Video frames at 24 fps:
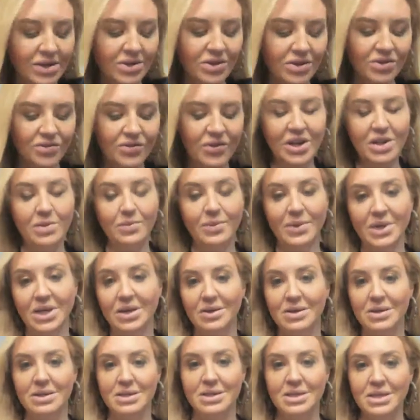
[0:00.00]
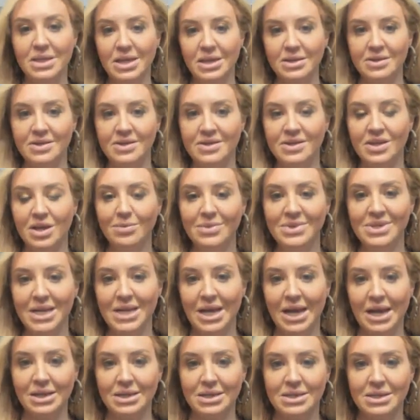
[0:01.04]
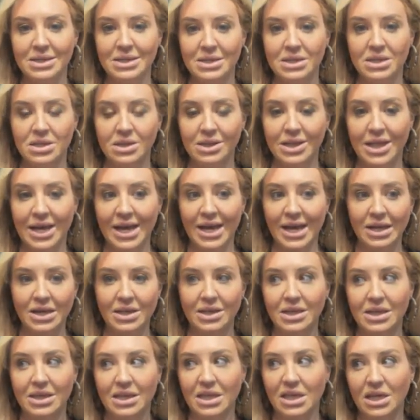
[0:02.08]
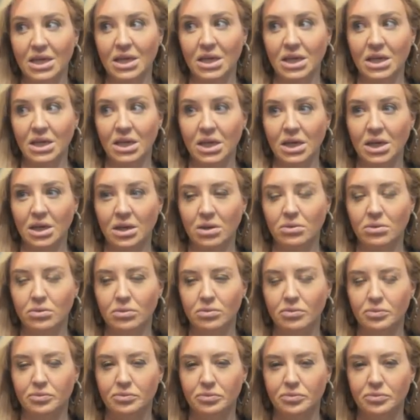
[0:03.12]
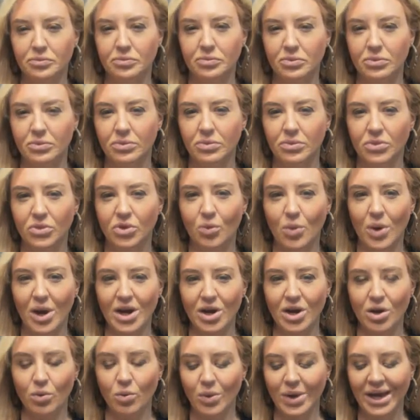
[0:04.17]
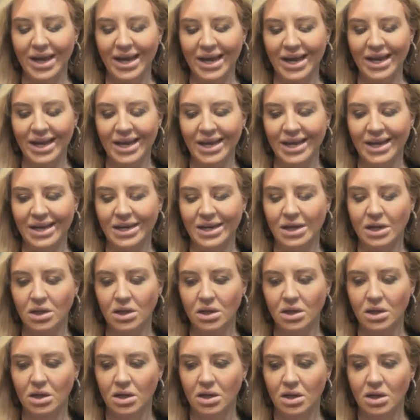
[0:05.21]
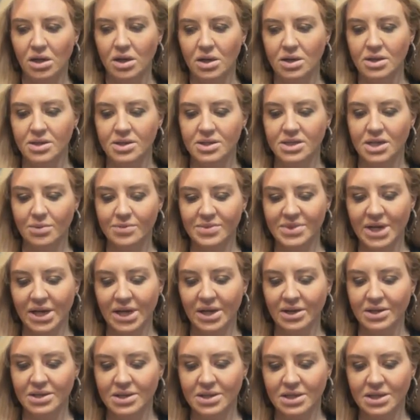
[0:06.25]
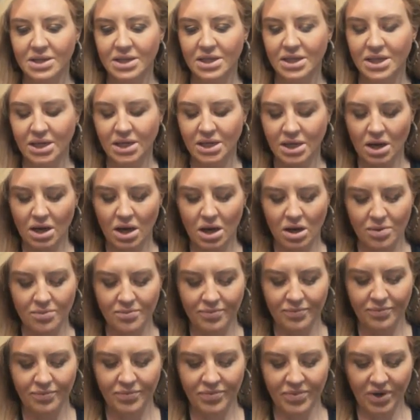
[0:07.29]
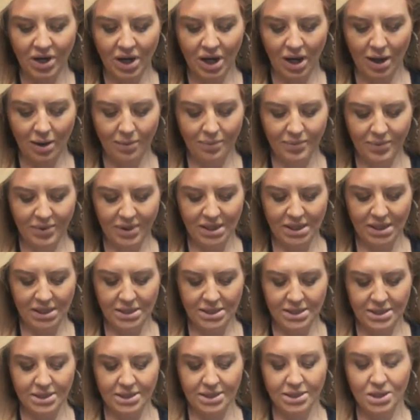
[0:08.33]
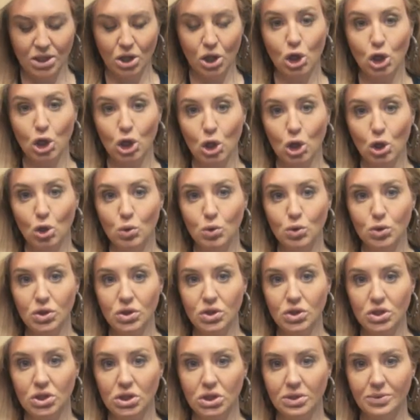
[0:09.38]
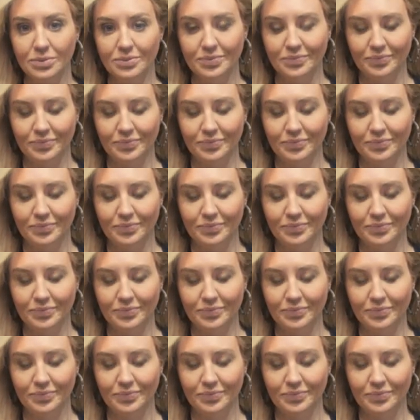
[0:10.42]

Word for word: it's funny because in some decks, like the the Rider Waite and some decks, the um, the cup is closed